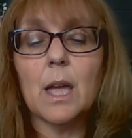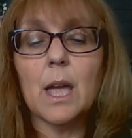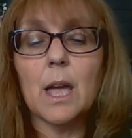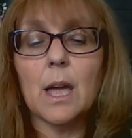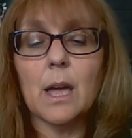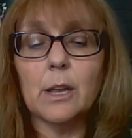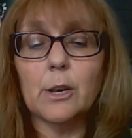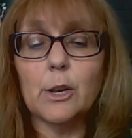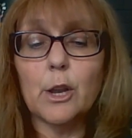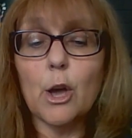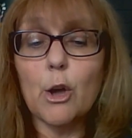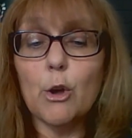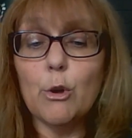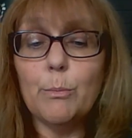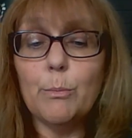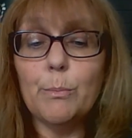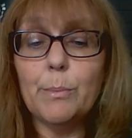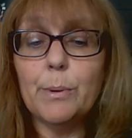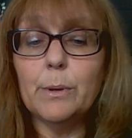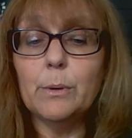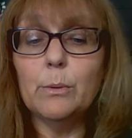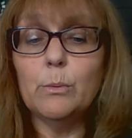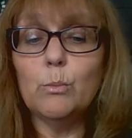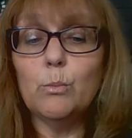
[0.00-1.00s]
An
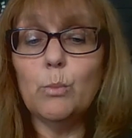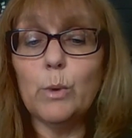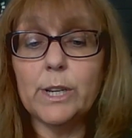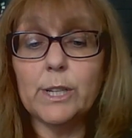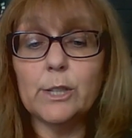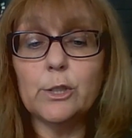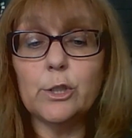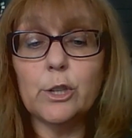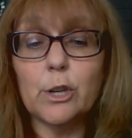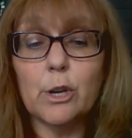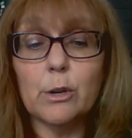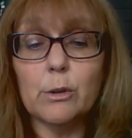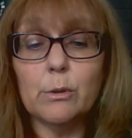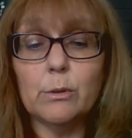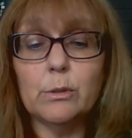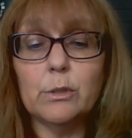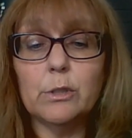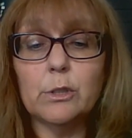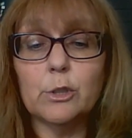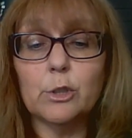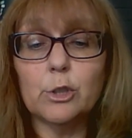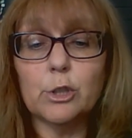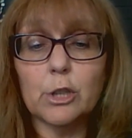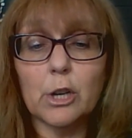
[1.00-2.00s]
open-windowed,
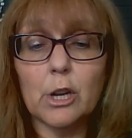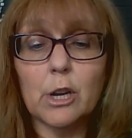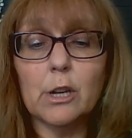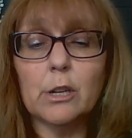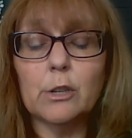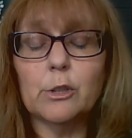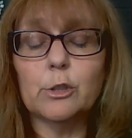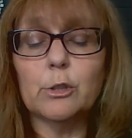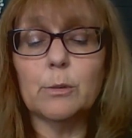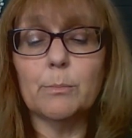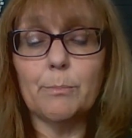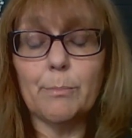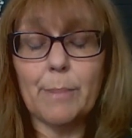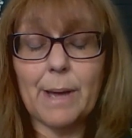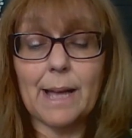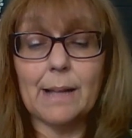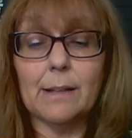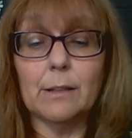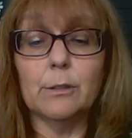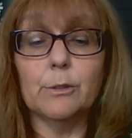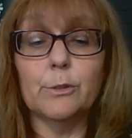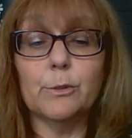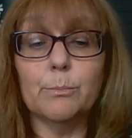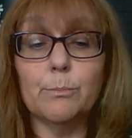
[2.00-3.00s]

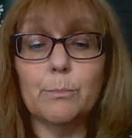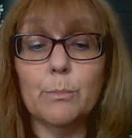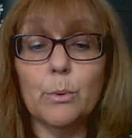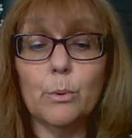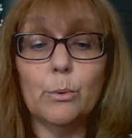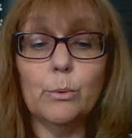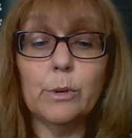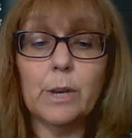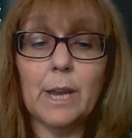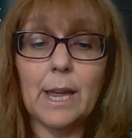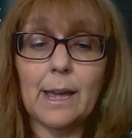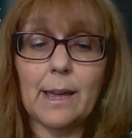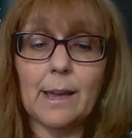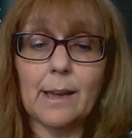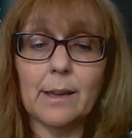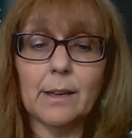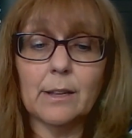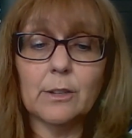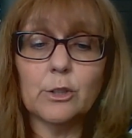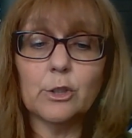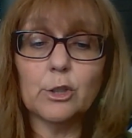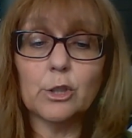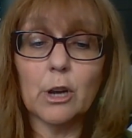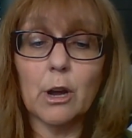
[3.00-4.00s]
church-belled morning,
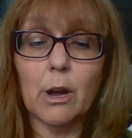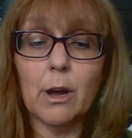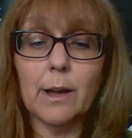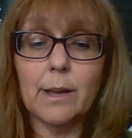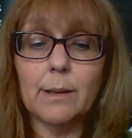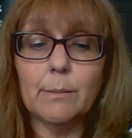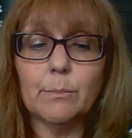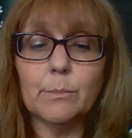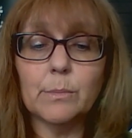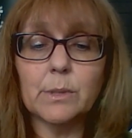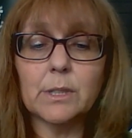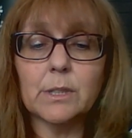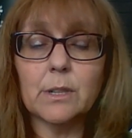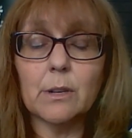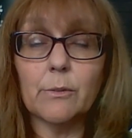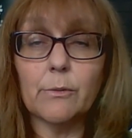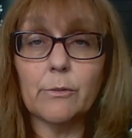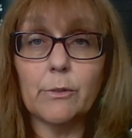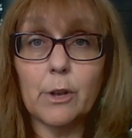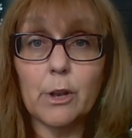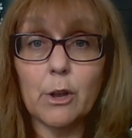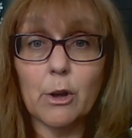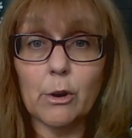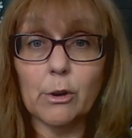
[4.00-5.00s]
chimes of
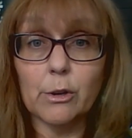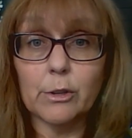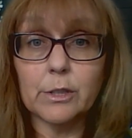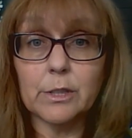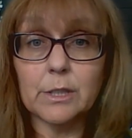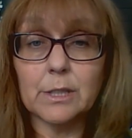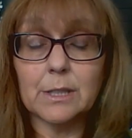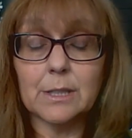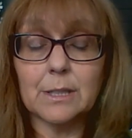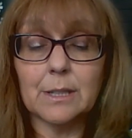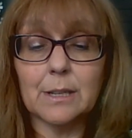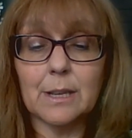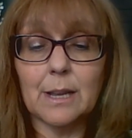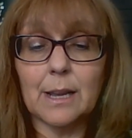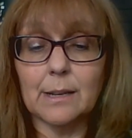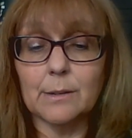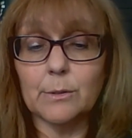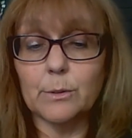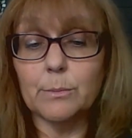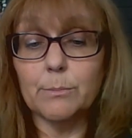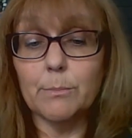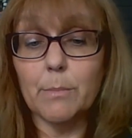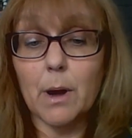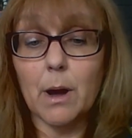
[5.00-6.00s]
loss
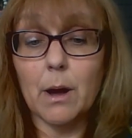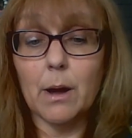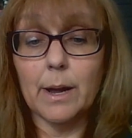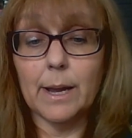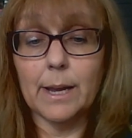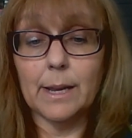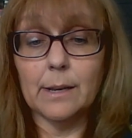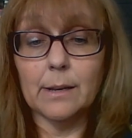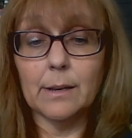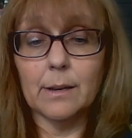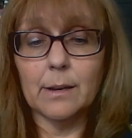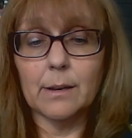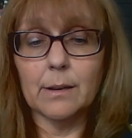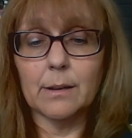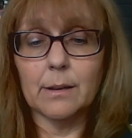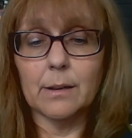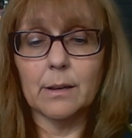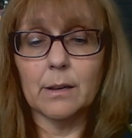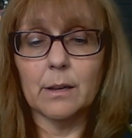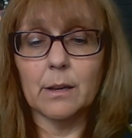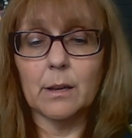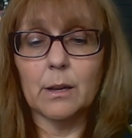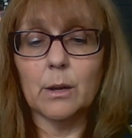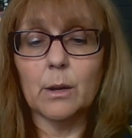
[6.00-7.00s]
and mine.
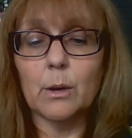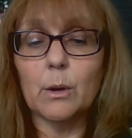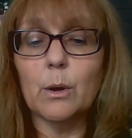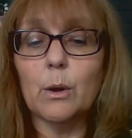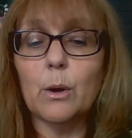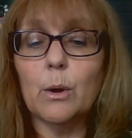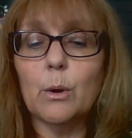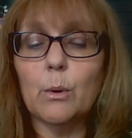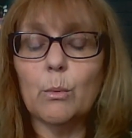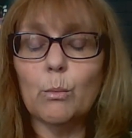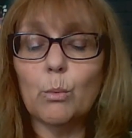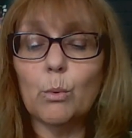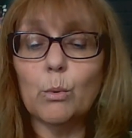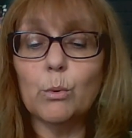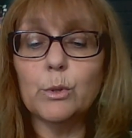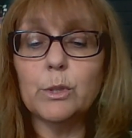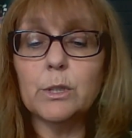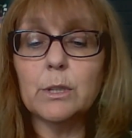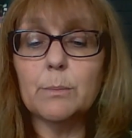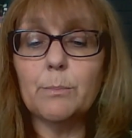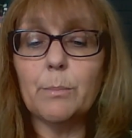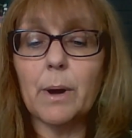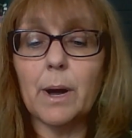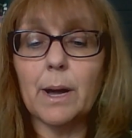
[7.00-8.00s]

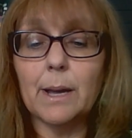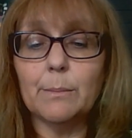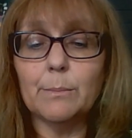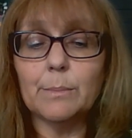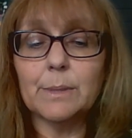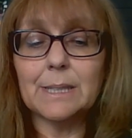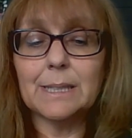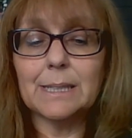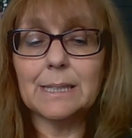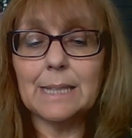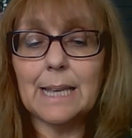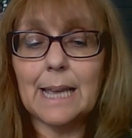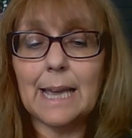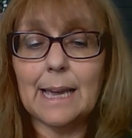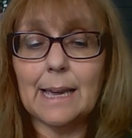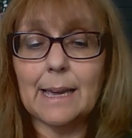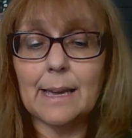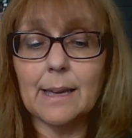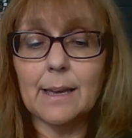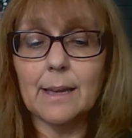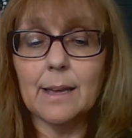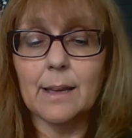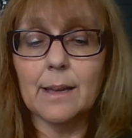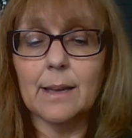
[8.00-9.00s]
Water pipes
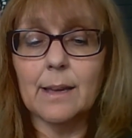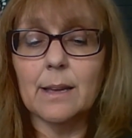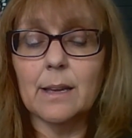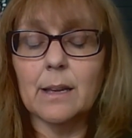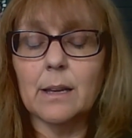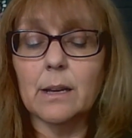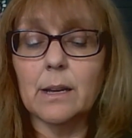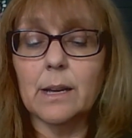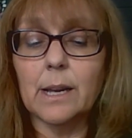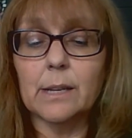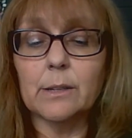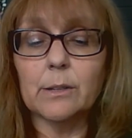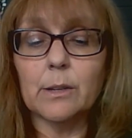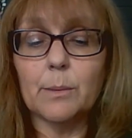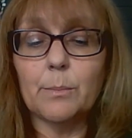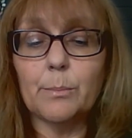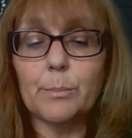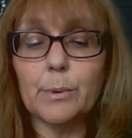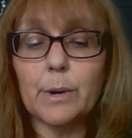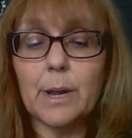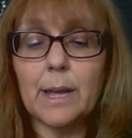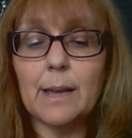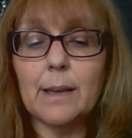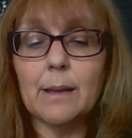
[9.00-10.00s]
sing, and I
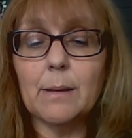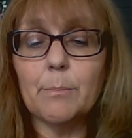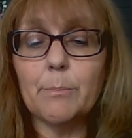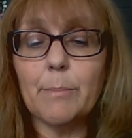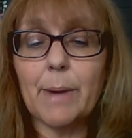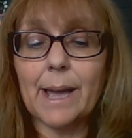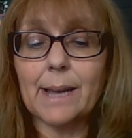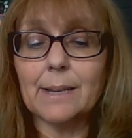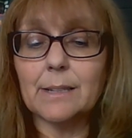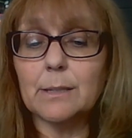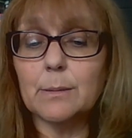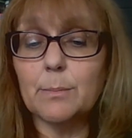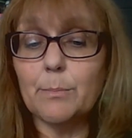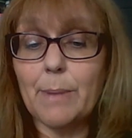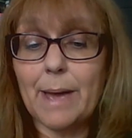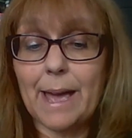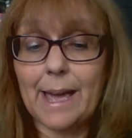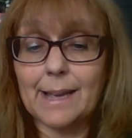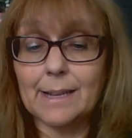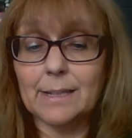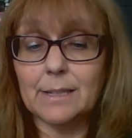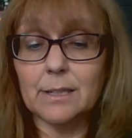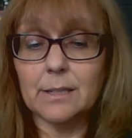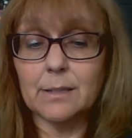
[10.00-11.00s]
bring back to
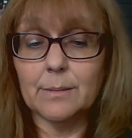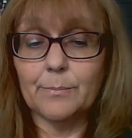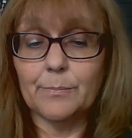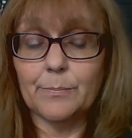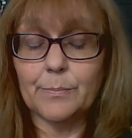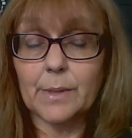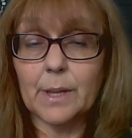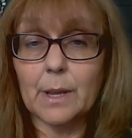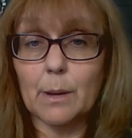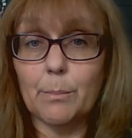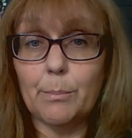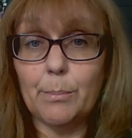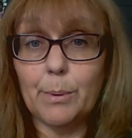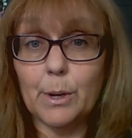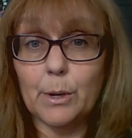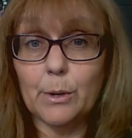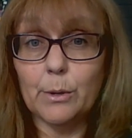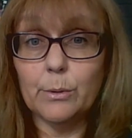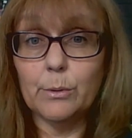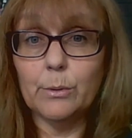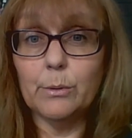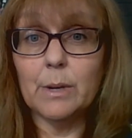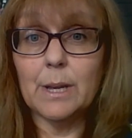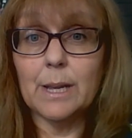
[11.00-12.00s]
bed a
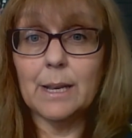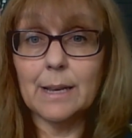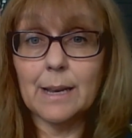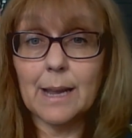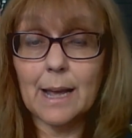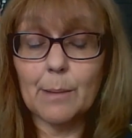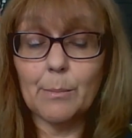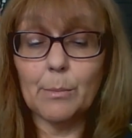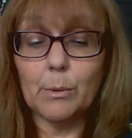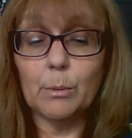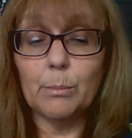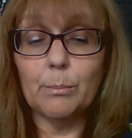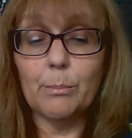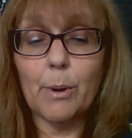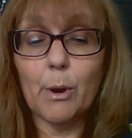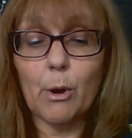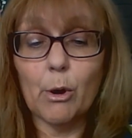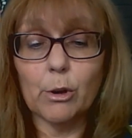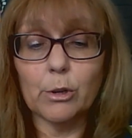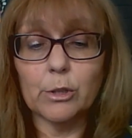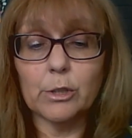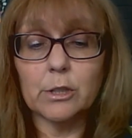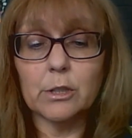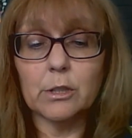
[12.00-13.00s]
blue enamel
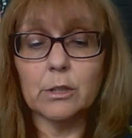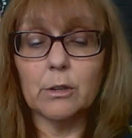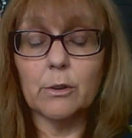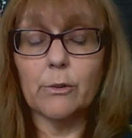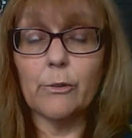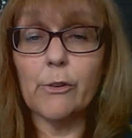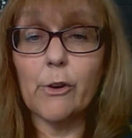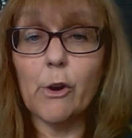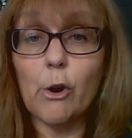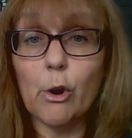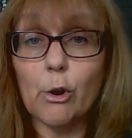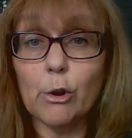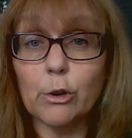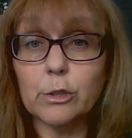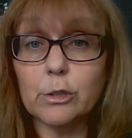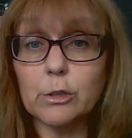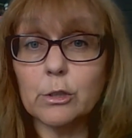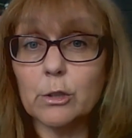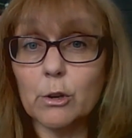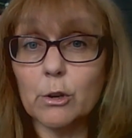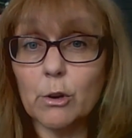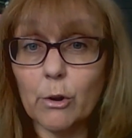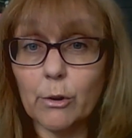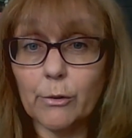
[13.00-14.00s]
pot of hot
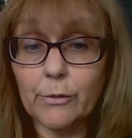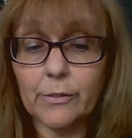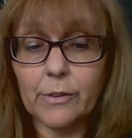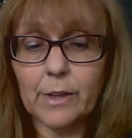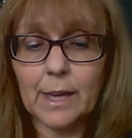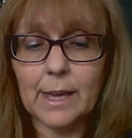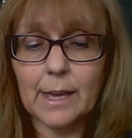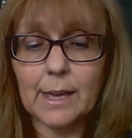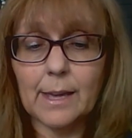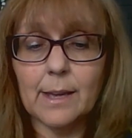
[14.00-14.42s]
coffee,